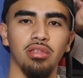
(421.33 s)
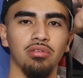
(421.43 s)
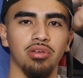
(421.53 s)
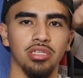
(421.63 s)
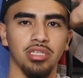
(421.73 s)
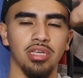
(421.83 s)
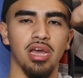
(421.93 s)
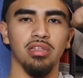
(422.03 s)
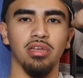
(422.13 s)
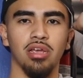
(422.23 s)
and you can see
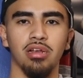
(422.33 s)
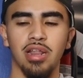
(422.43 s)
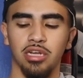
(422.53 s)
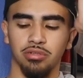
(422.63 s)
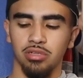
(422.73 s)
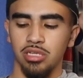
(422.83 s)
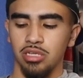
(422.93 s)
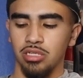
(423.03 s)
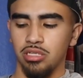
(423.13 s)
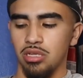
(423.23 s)
how the hair naturally
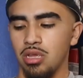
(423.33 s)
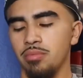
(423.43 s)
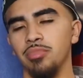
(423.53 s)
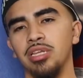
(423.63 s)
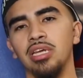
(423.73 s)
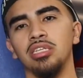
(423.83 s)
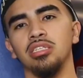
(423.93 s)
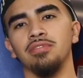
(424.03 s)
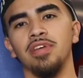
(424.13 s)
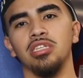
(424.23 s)
is. But yeah,
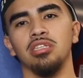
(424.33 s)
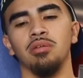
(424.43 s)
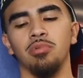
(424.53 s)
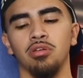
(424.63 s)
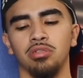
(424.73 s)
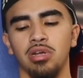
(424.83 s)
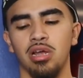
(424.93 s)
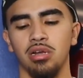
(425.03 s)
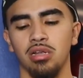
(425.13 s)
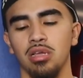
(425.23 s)
just invest in a blow
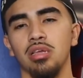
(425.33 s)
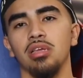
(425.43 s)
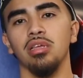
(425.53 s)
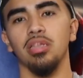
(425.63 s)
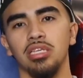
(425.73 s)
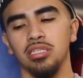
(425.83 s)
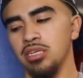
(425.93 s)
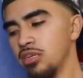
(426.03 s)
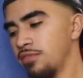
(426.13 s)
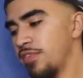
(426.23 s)
dryer. It's a
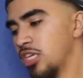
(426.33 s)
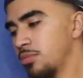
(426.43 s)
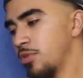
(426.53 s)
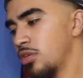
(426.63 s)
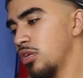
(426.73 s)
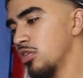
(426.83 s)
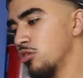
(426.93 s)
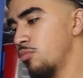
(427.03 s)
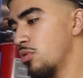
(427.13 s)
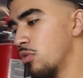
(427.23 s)
good investment and
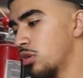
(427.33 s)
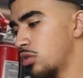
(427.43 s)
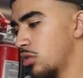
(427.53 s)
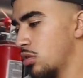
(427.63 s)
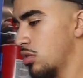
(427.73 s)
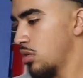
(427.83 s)
it'll be worth it.